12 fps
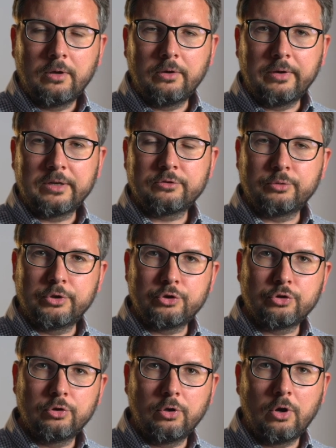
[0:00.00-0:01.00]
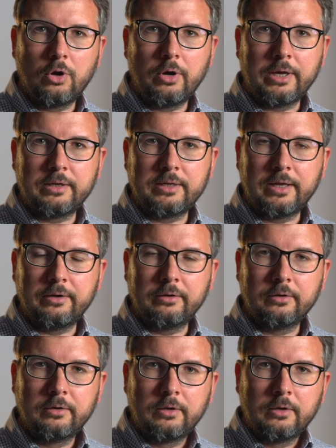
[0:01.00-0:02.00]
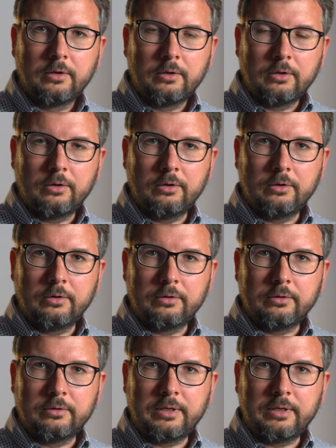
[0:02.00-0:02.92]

extradition law and then uh,